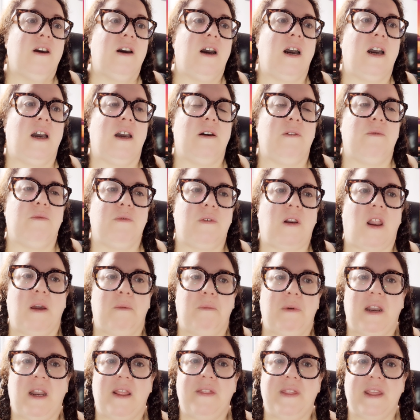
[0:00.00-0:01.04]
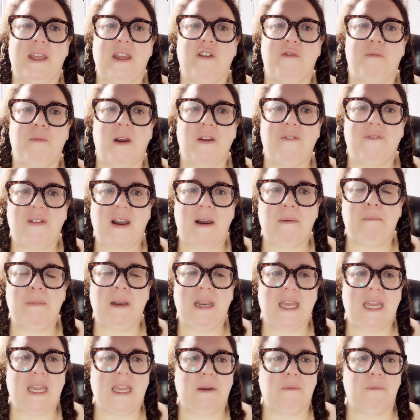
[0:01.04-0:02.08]
Like when I think of my
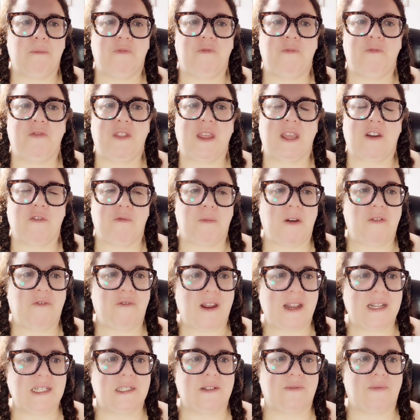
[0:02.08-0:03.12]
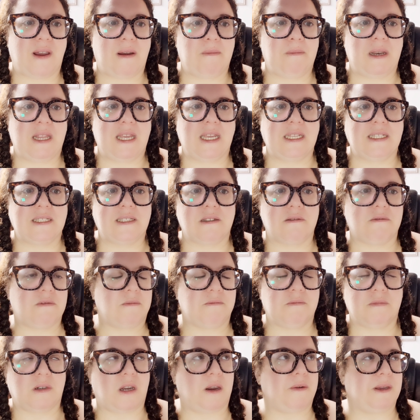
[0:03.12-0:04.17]
family and think of my friends' families,
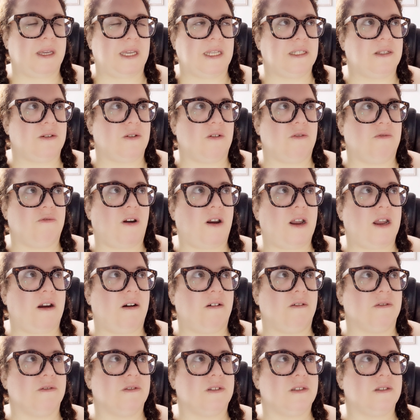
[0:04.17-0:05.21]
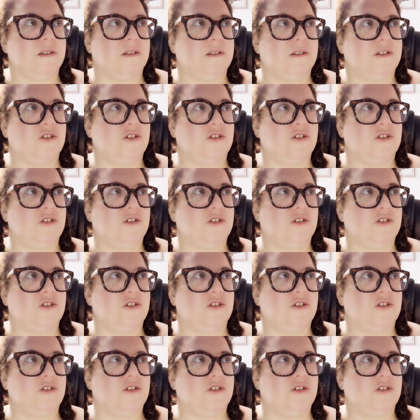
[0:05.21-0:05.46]
I'm going into a right old